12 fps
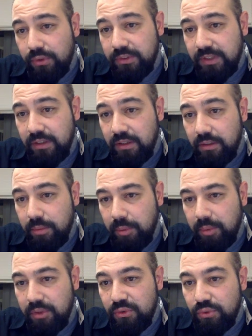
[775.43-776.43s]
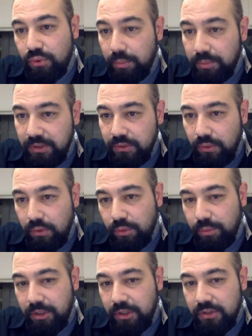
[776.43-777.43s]
secondary memory to complete all the
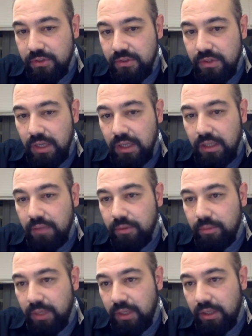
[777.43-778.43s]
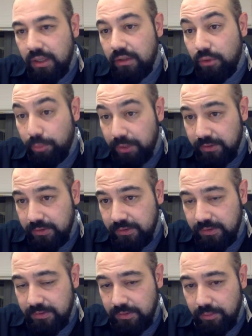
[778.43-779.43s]
operations given by the operating
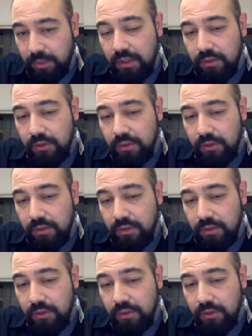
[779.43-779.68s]
system.